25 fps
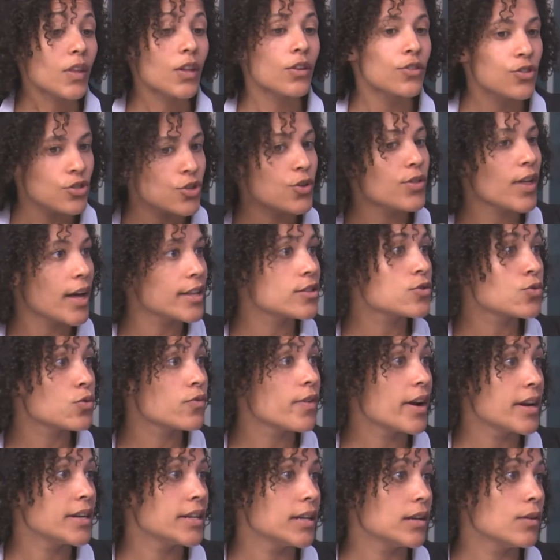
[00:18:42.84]
So that's
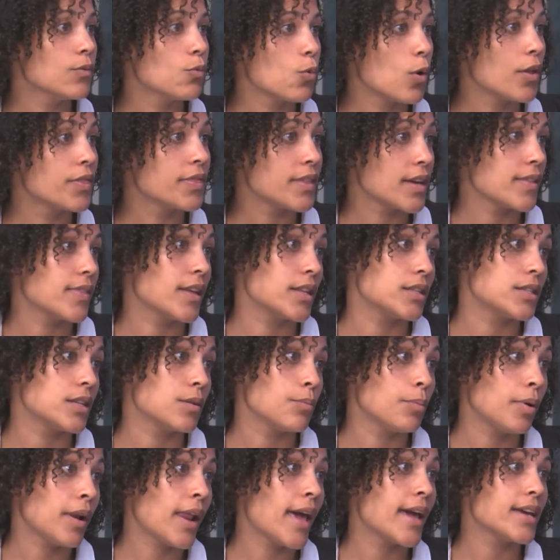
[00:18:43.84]
already one thing that's in
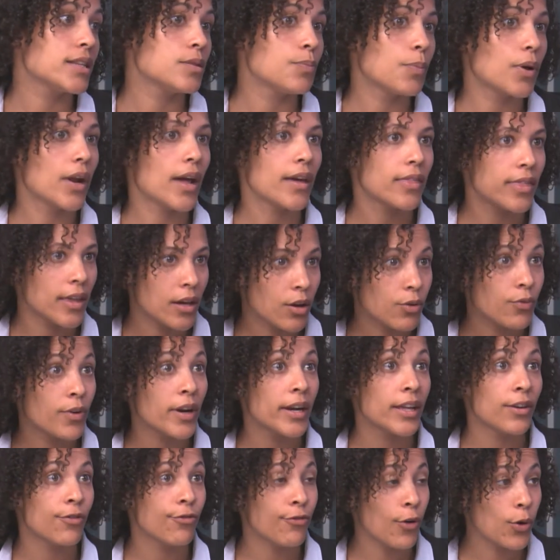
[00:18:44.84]
place, but I think
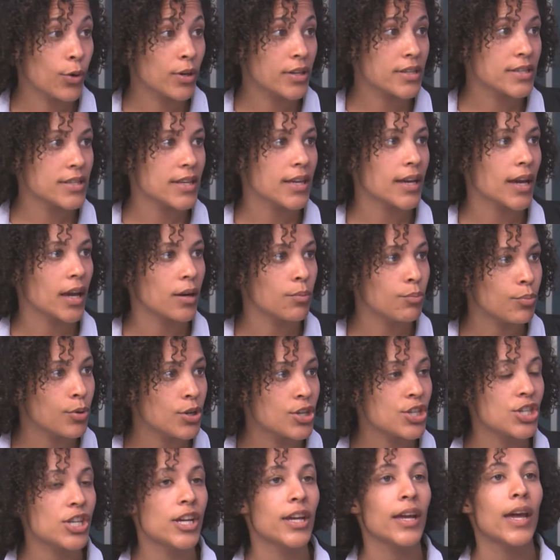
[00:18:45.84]
really focusing and
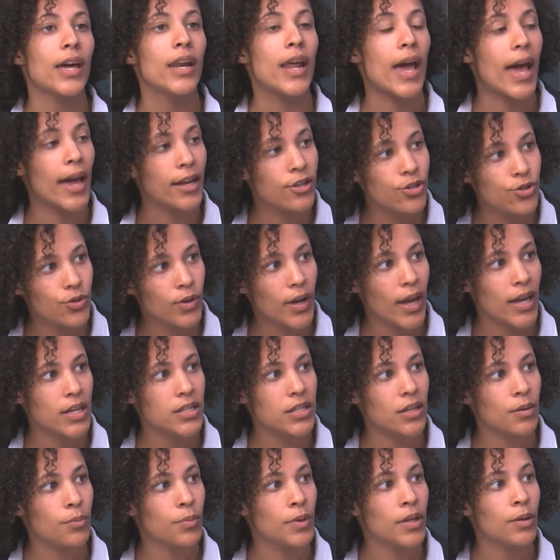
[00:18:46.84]
pushing and
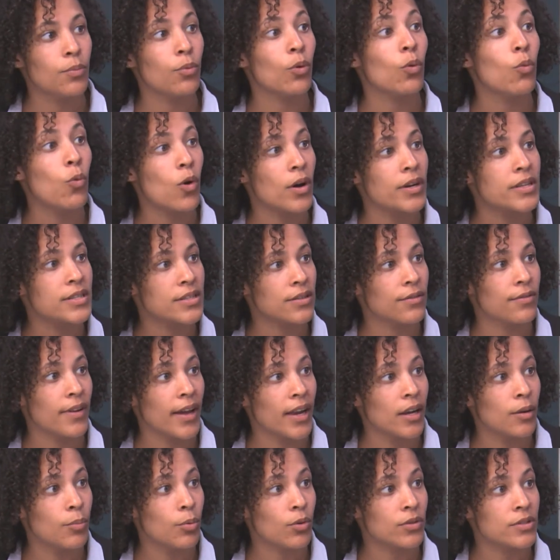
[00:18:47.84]
educating people what is
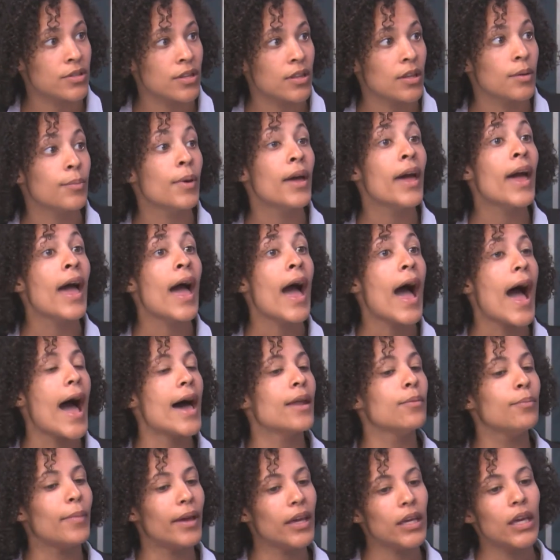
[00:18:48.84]
available to them
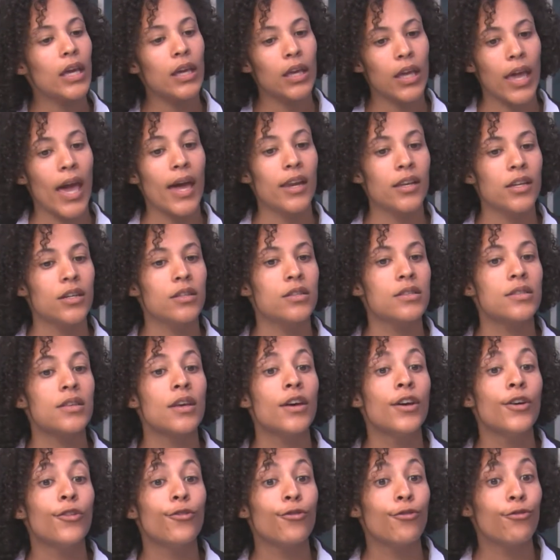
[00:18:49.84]
and making Kenyans
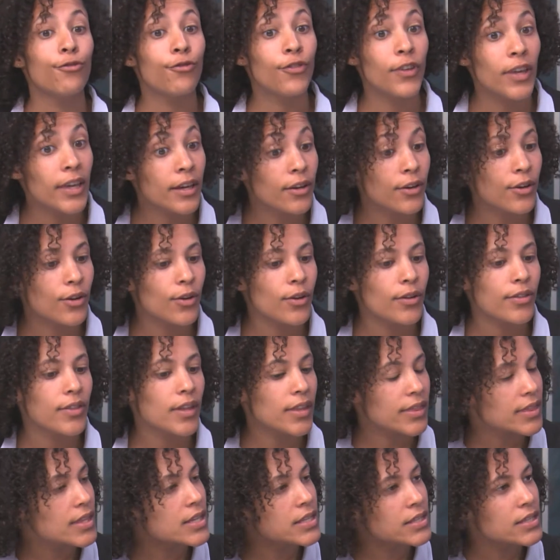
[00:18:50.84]
feel
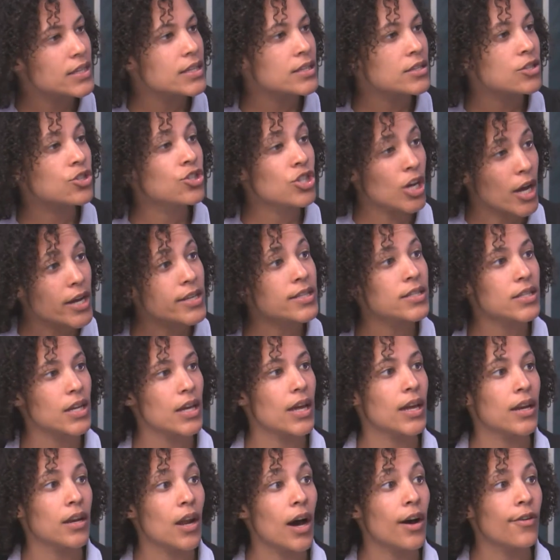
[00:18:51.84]
that this is just
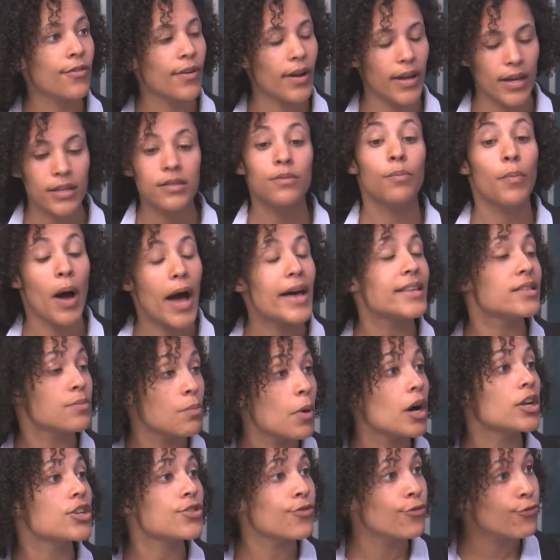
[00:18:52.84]
enough, as
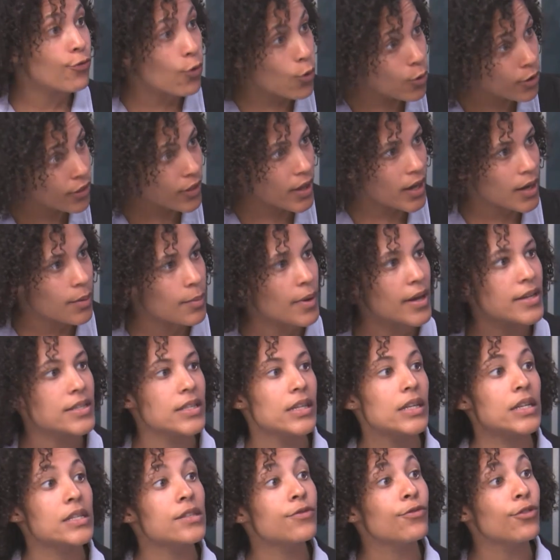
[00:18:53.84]
much for them as
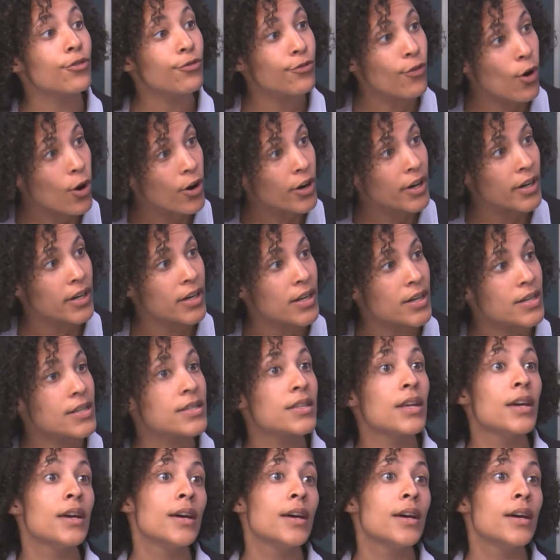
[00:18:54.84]
it is for foreigners,